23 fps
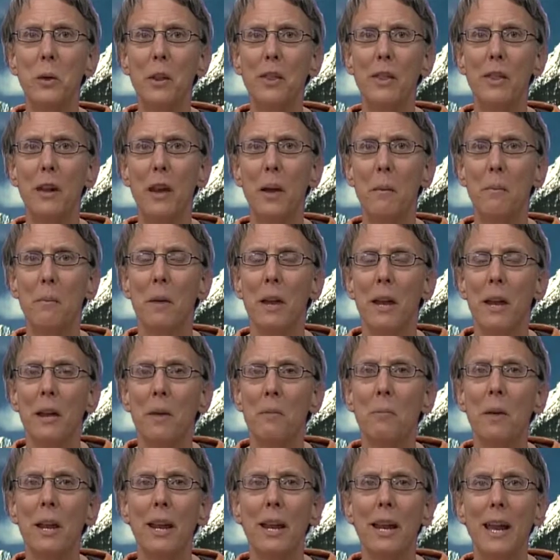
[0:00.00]
with them
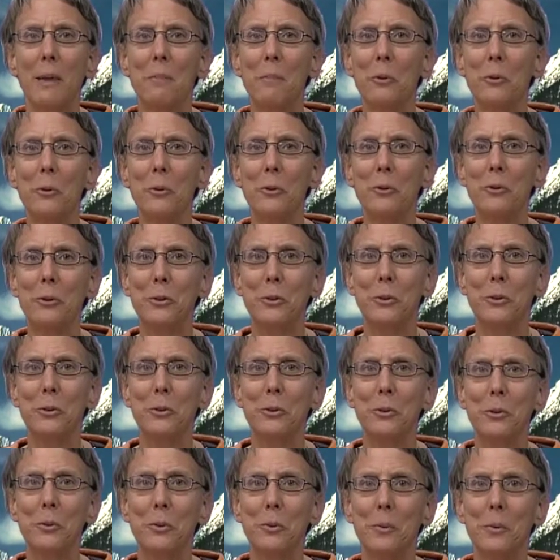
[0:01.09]
being able
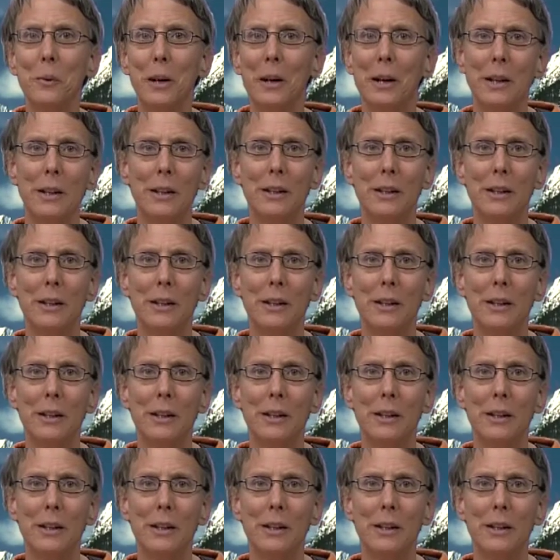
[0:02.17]
to